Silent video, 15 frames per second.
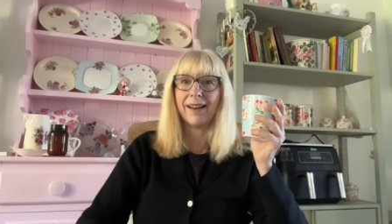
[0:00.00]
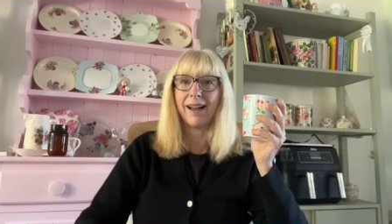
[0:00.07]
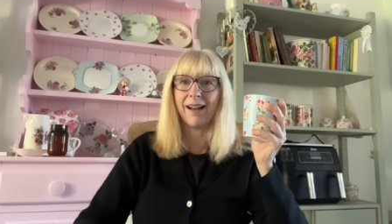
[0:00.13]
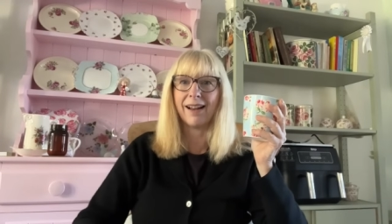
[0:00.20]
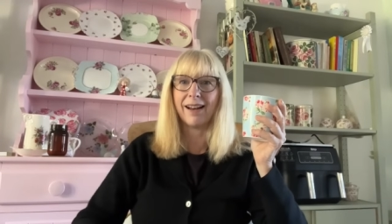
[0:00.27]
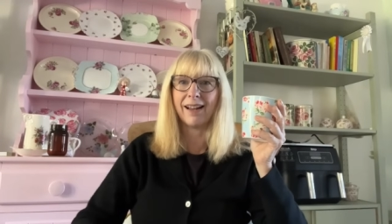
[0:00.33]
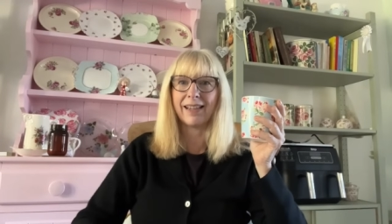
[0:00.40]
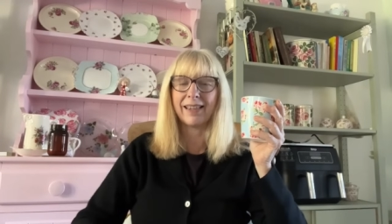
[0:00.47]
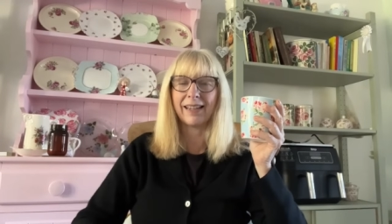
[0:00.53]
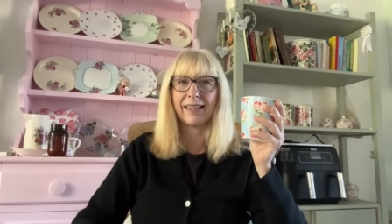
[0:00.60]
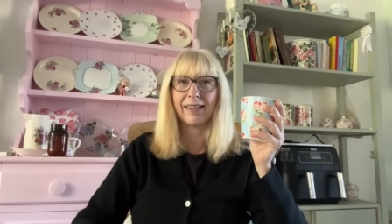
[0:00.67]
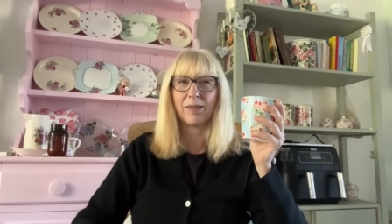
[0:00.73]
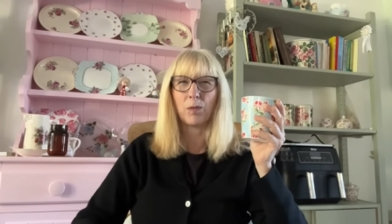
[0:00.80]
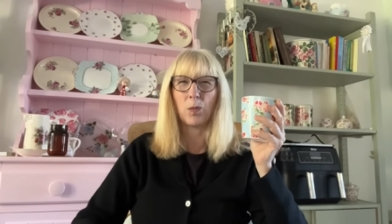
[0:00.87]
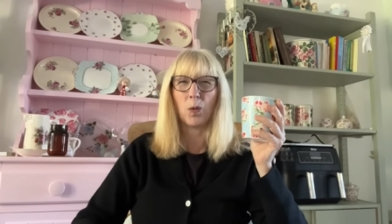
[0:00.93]
And I
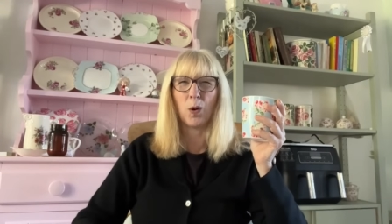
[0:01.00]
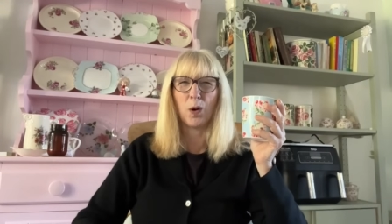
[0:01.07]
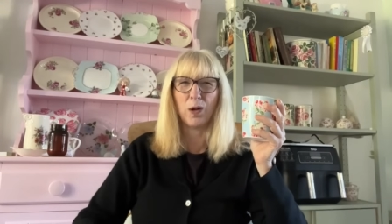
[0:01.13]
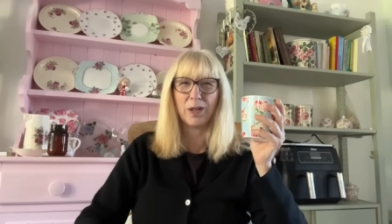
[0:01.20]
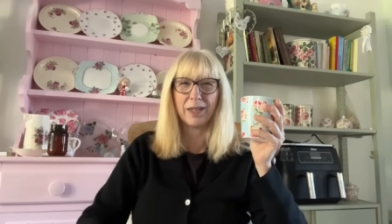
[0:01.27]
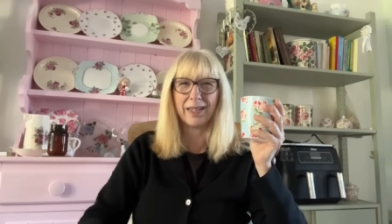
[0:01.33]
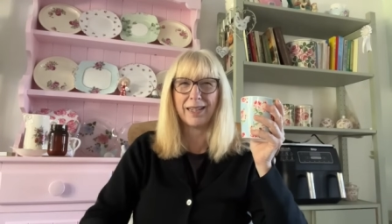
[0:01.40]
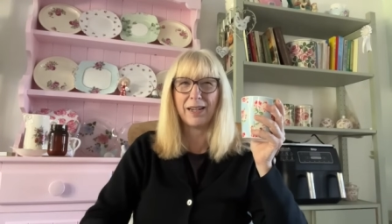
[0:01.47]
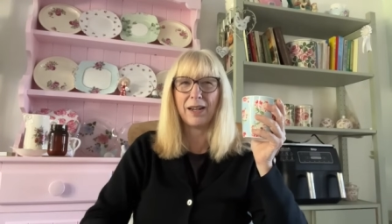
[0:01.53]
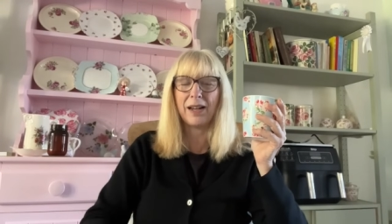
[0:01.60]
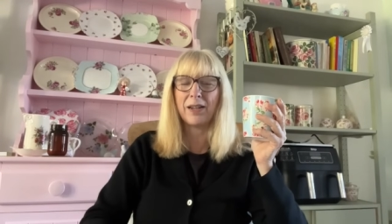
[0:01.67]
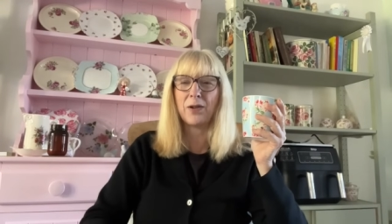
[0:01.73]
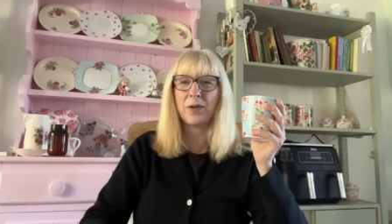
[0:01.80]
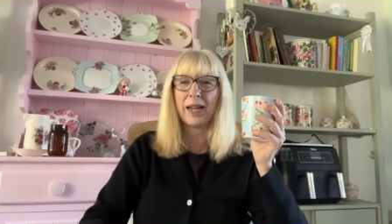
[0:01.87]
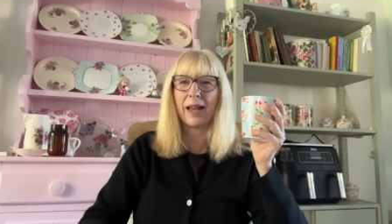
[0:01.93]
think, what?
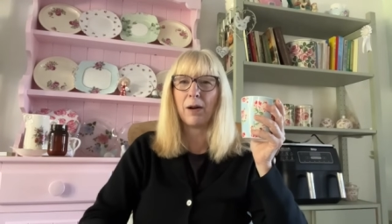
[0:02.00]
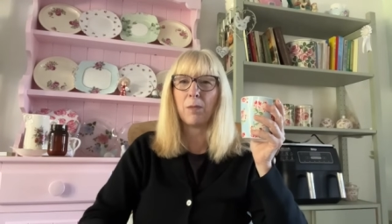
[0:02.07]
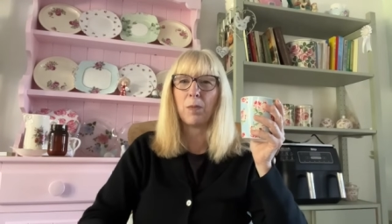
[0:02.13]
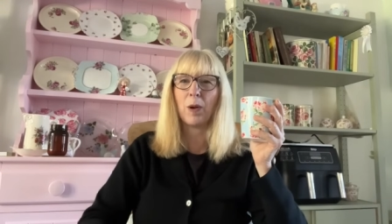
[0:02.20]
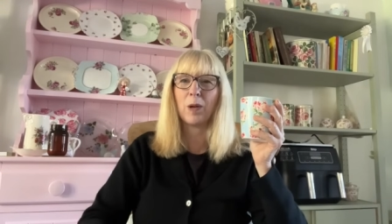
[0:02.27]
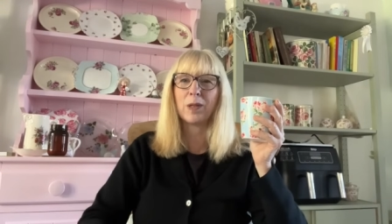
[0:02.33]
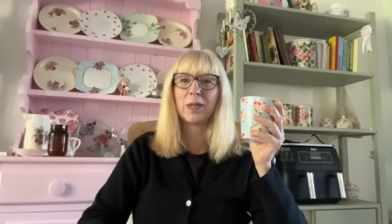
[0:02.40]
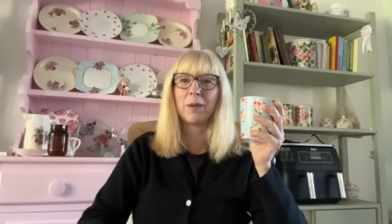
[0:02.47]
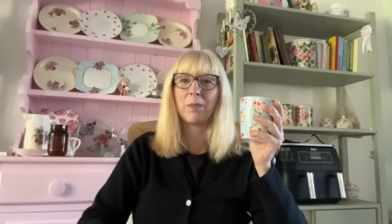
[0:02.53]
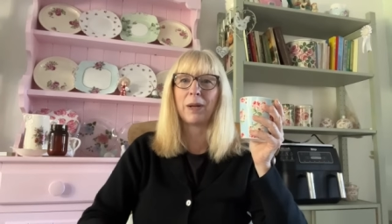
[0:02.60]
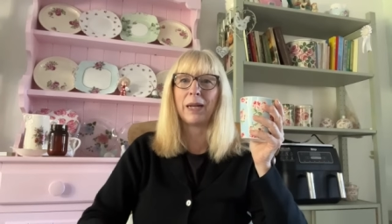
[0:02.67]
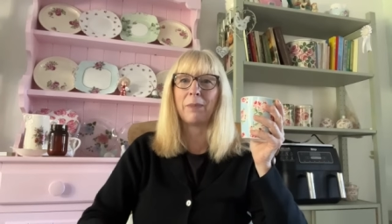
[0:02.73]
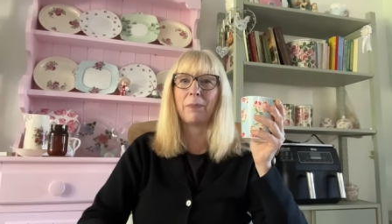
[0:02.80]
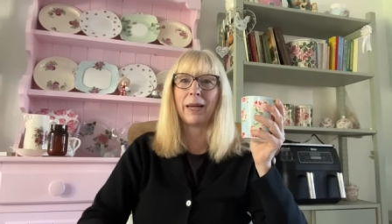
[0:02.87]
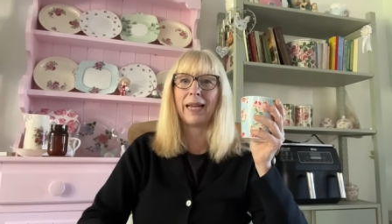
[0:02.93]
You cannot
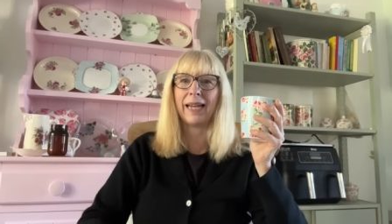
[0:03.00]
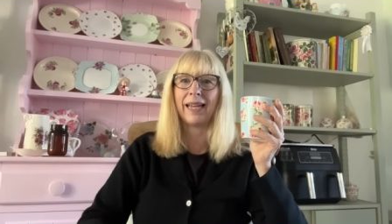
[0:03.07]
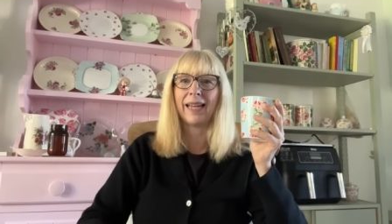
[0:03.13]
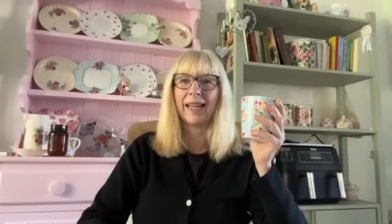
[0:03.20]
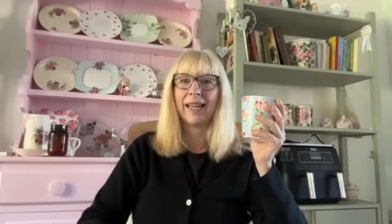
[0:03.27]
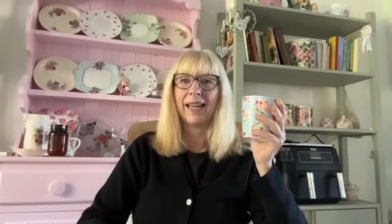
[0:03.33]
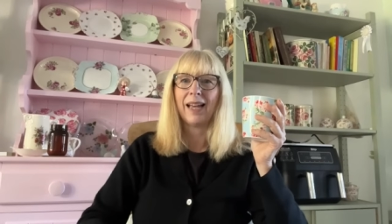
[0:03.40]
possibly be